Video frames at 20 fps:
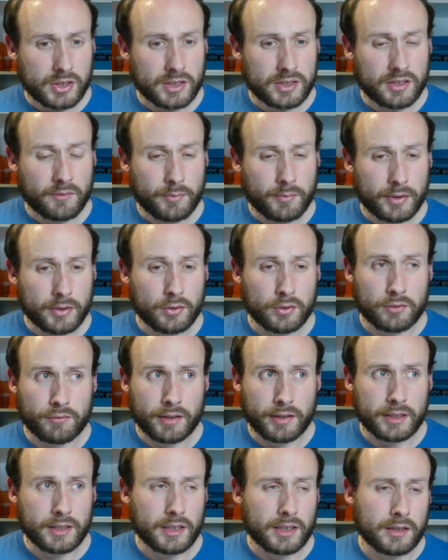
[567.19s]
since I've been on
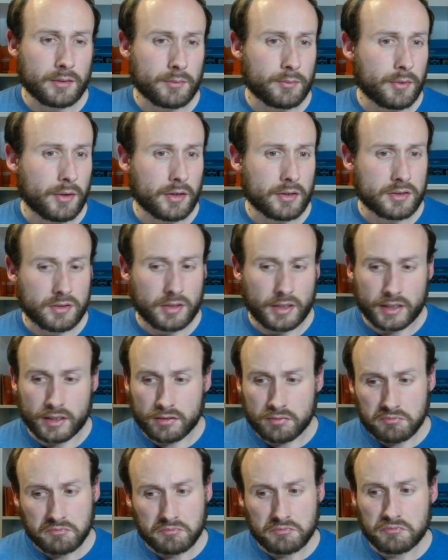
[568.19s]
Arena in the past
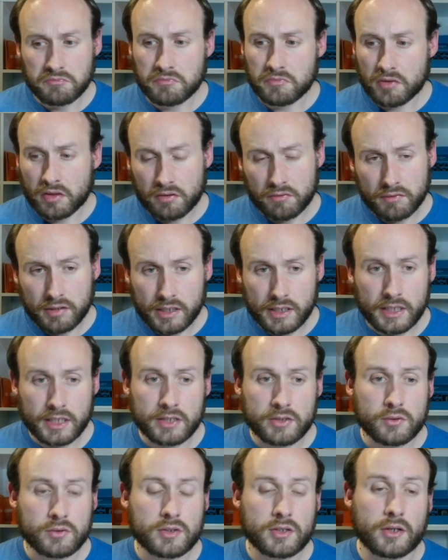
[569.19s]
3
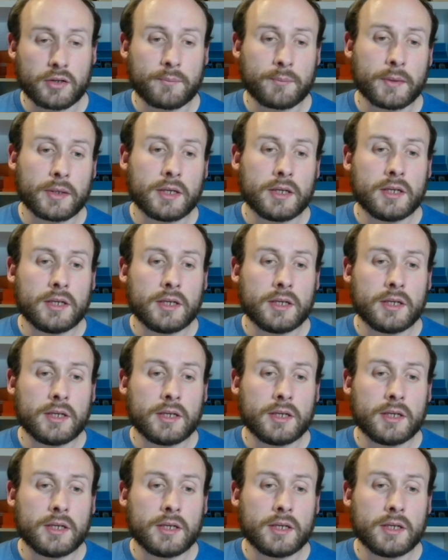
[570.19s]
years or so.